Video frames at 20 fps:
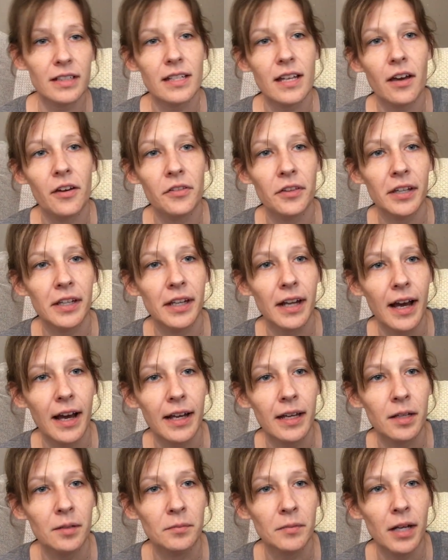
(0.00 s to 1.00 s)
tell that
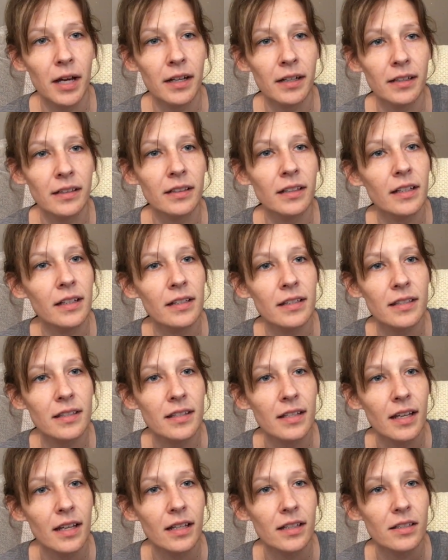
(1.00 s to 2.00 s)
I am not in
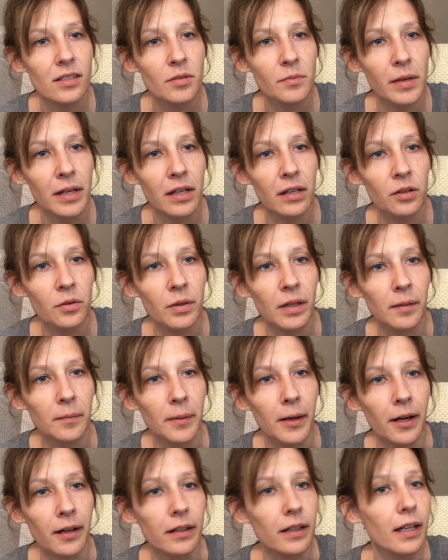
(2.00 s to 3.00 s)
this to make a quick
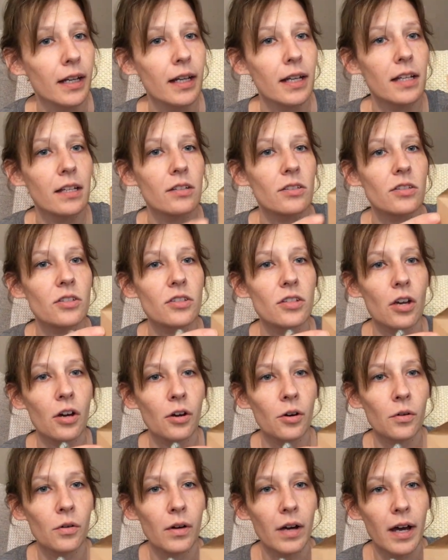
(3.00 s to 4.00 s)
buck.
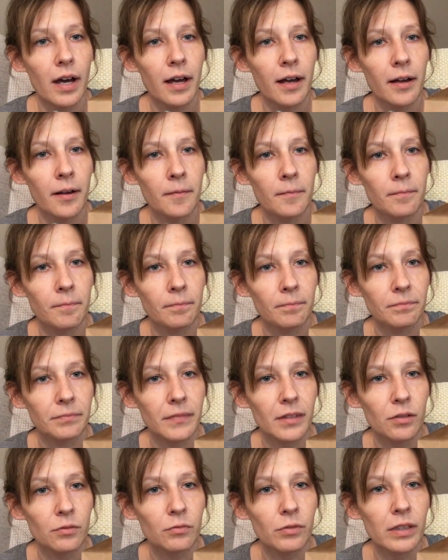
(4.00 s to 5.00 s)
So,
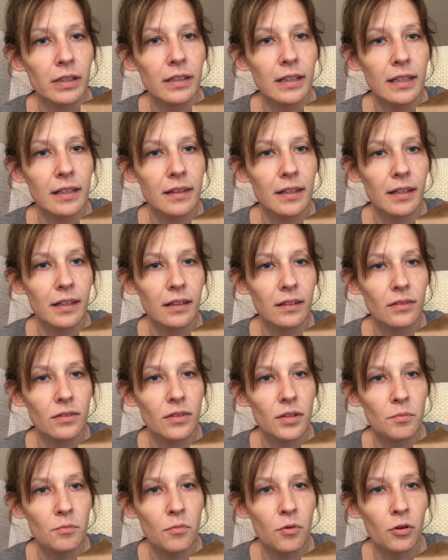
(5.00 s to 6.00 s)
really
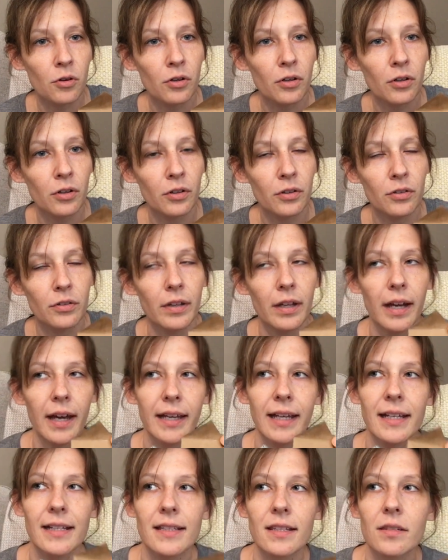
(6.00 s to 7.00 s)
the moral,
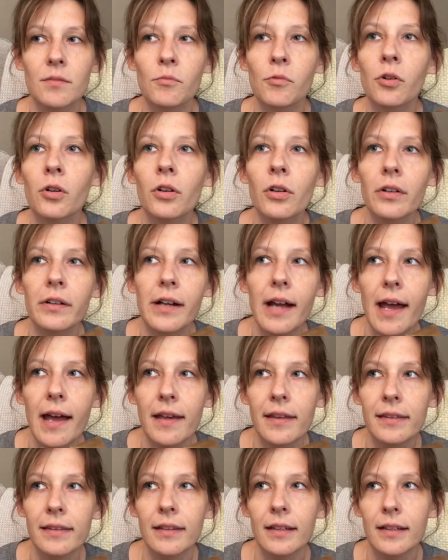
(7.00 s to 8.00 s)
the moral or
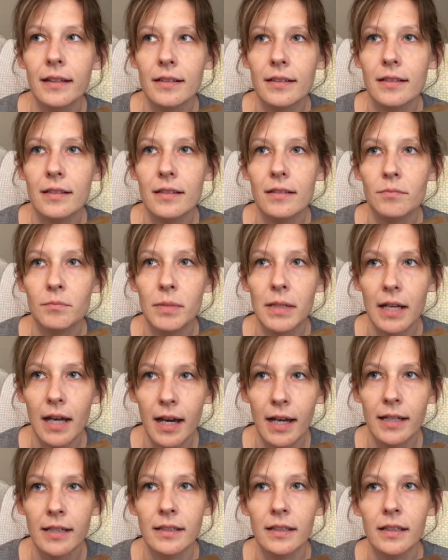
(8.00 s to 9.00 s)
ethics
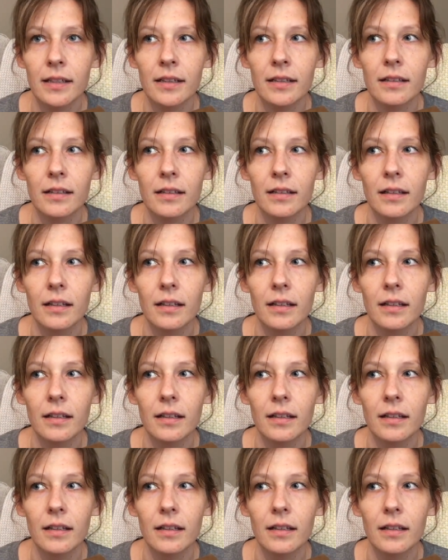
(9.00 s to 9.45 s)
behind it